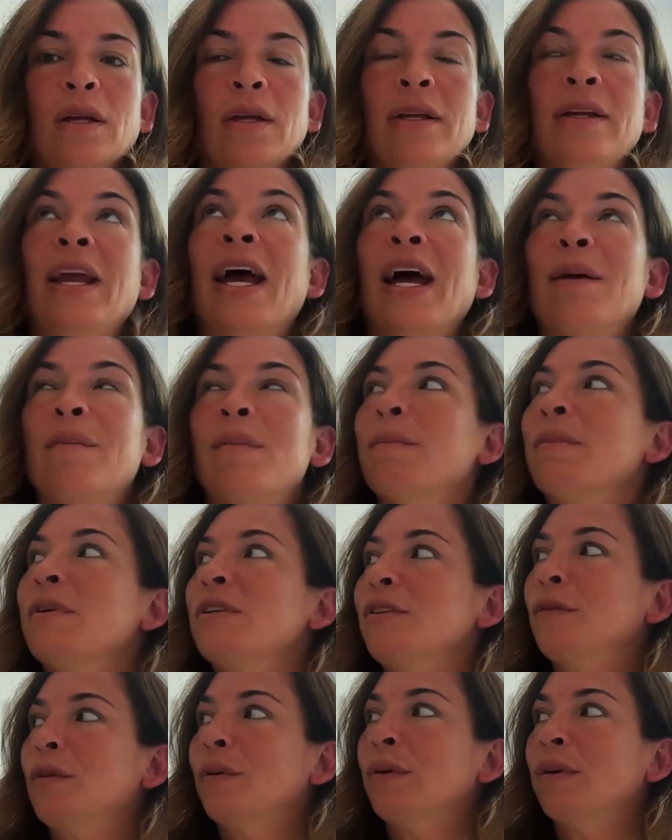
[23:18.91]
Yeah.
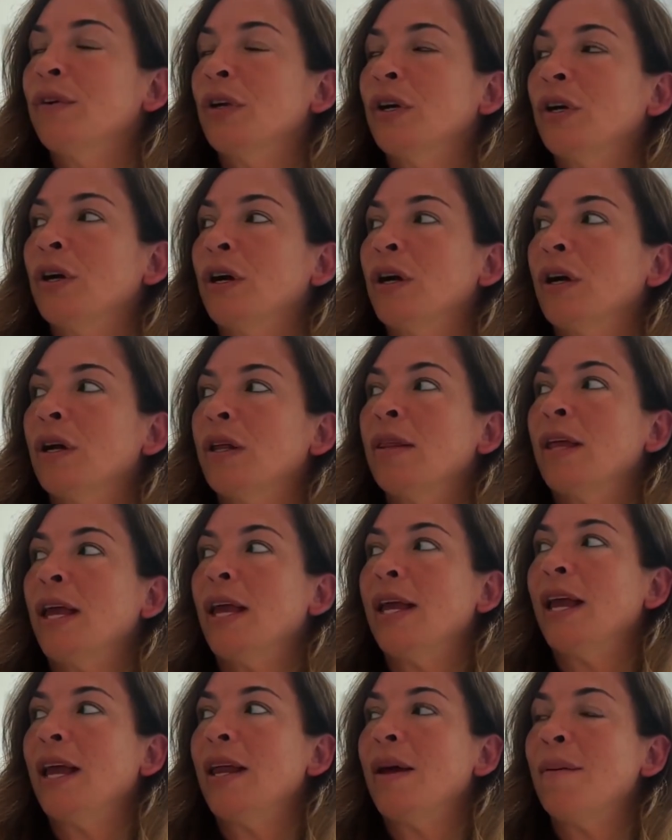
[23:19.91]
Members of the Riveter,
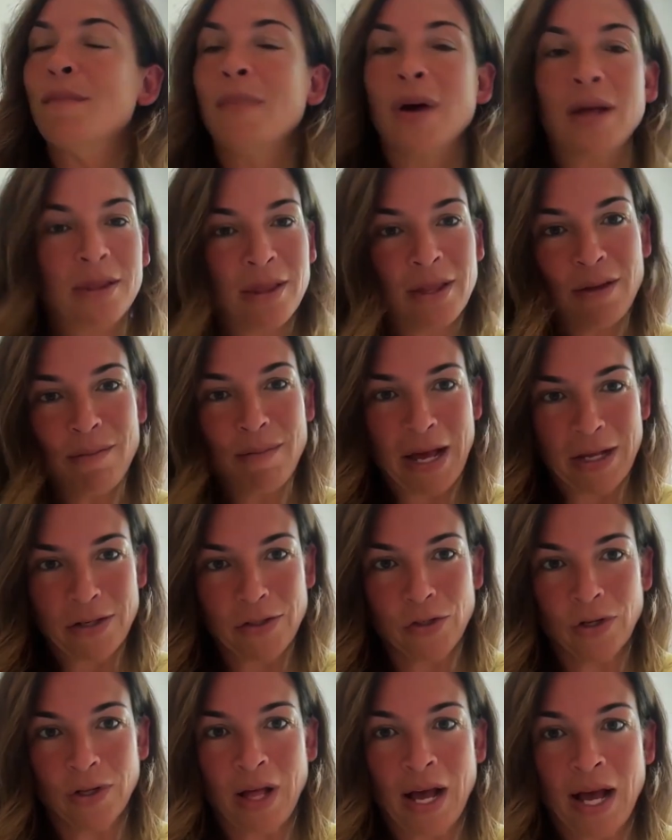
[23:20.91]
they get a monthly
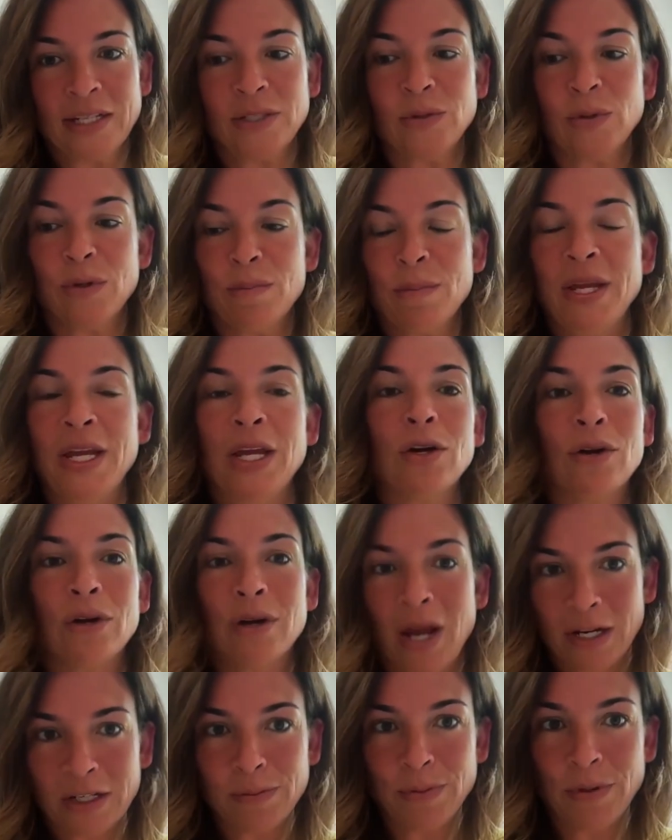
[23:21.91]
masterclass with me or
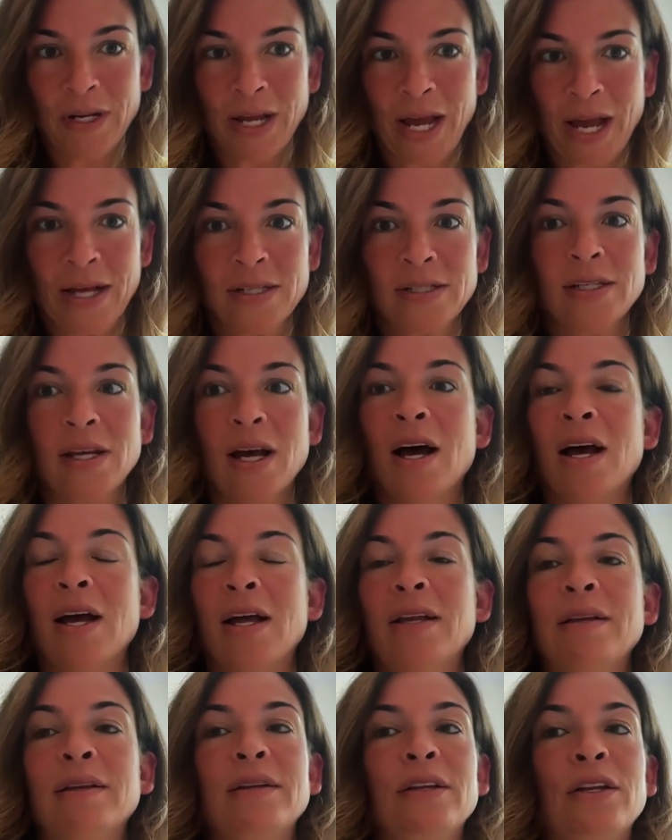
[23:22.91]
an expert guest
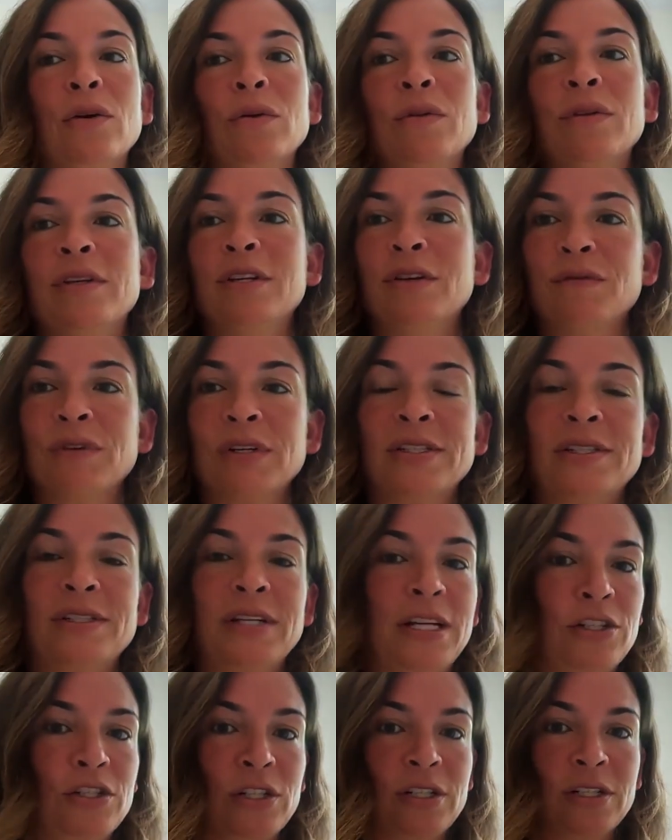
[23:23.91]
on, the different
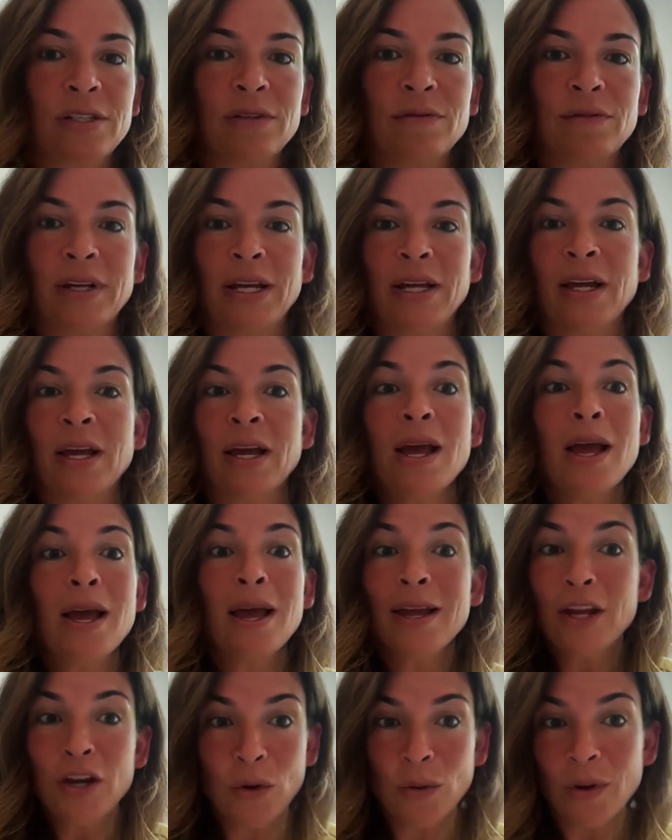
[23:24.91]
stages of
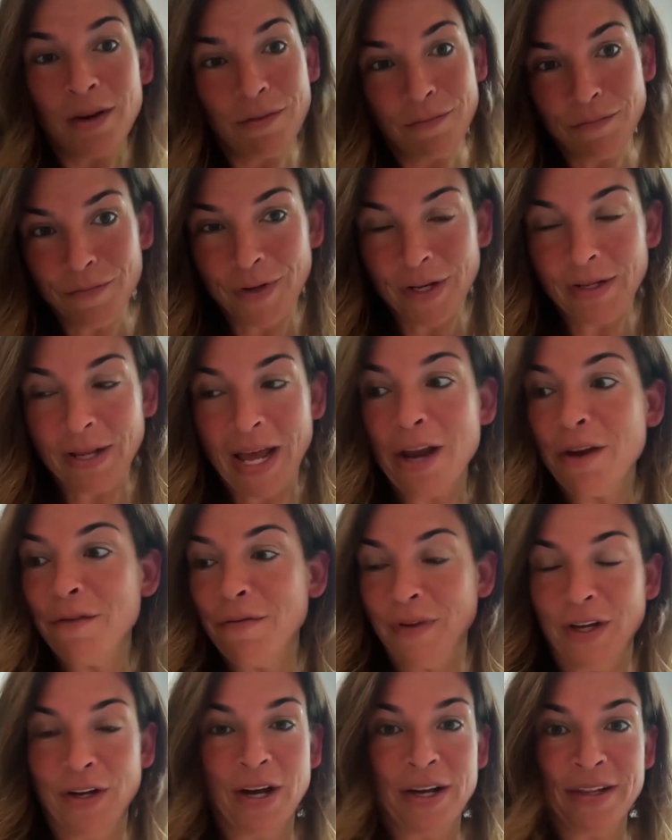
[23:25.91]
how to
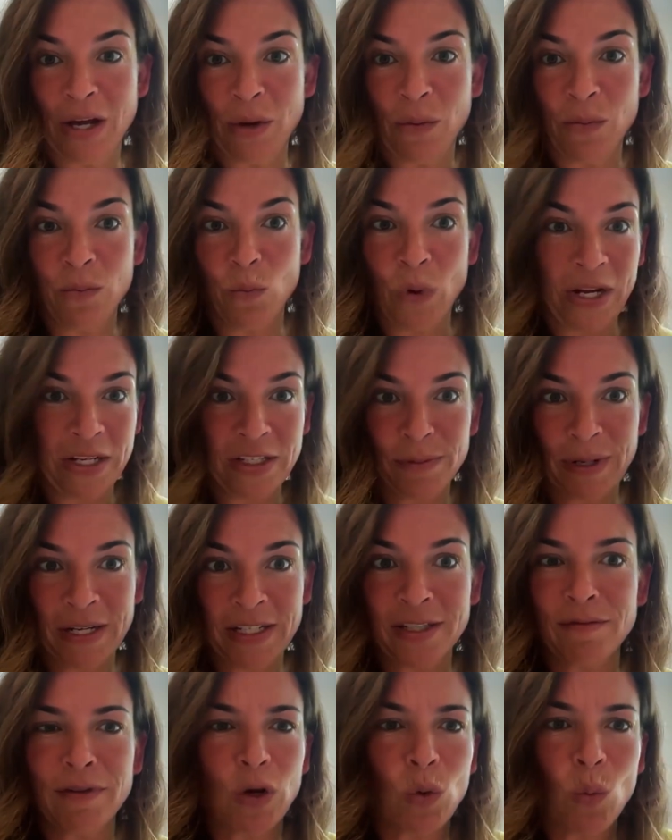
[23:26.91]
figure out that white
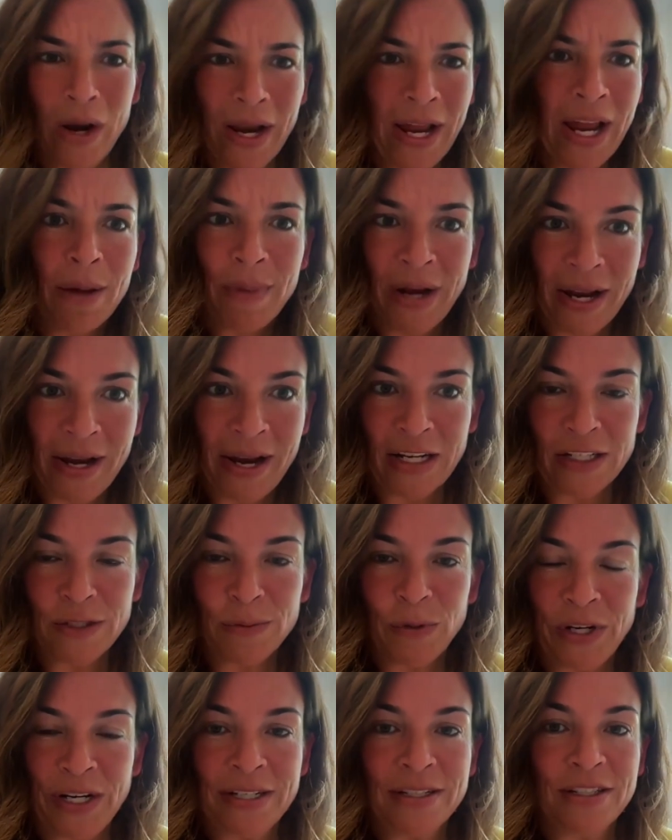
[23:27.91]
space of what am I an
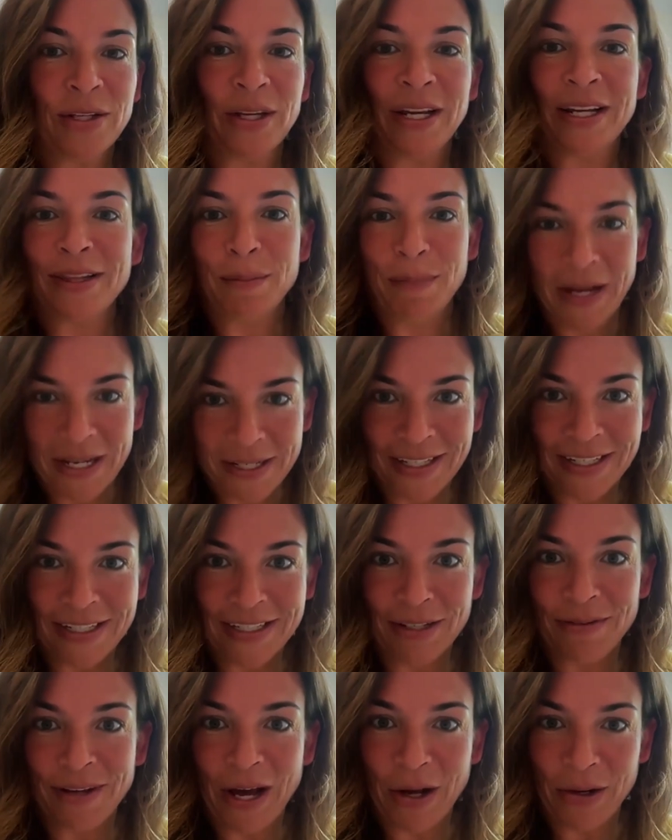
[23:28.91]
expert in? It's the
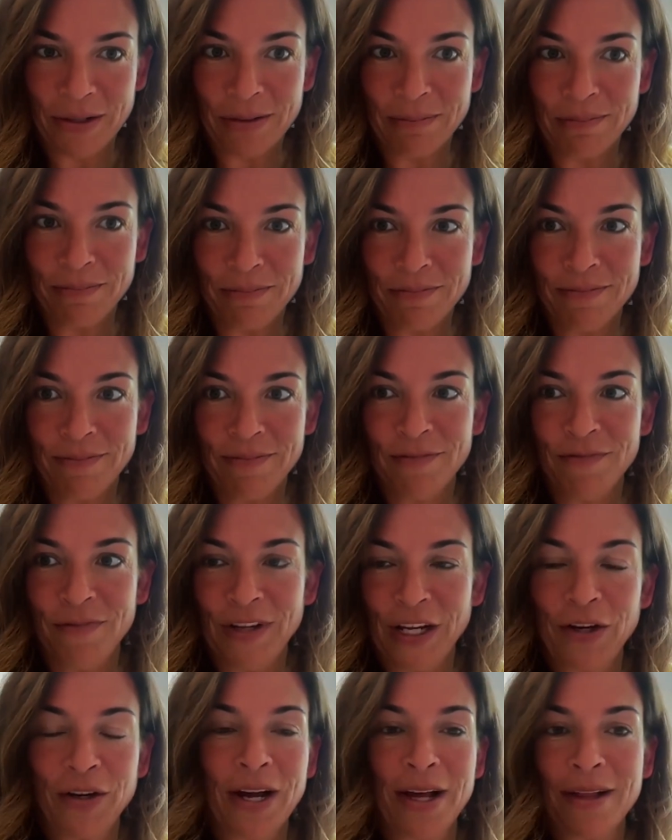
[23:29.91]
basics of how to
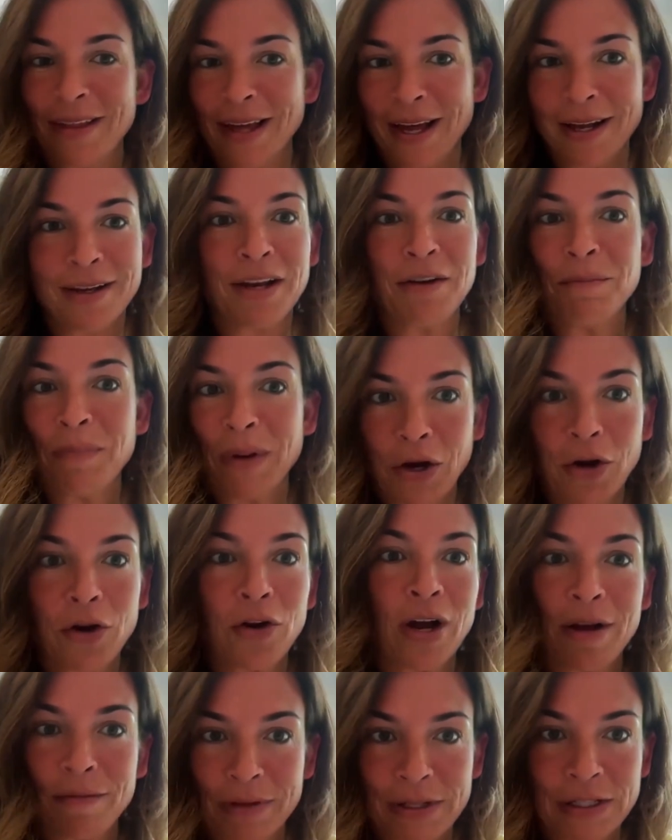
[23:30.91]
figure out that kind of
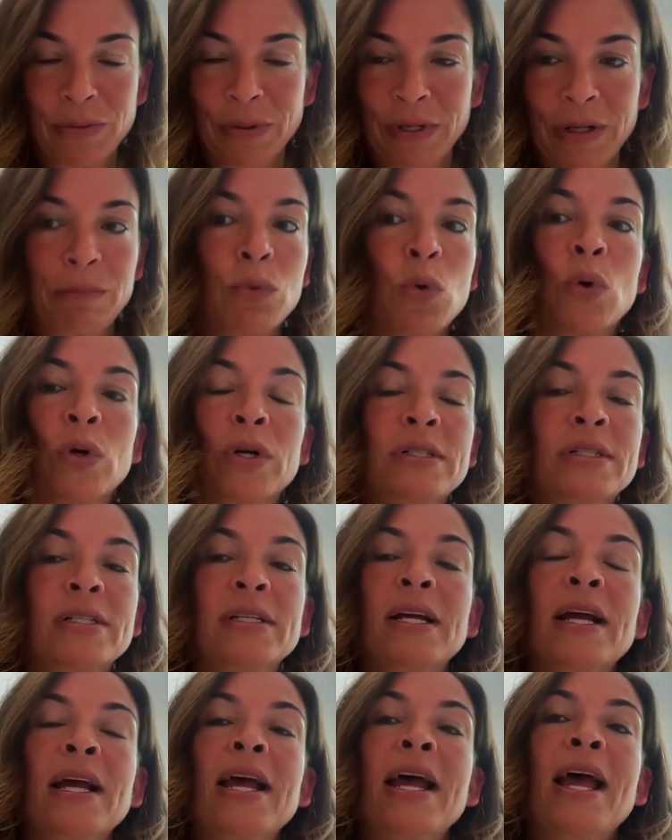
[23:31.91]
paragraph that's really important.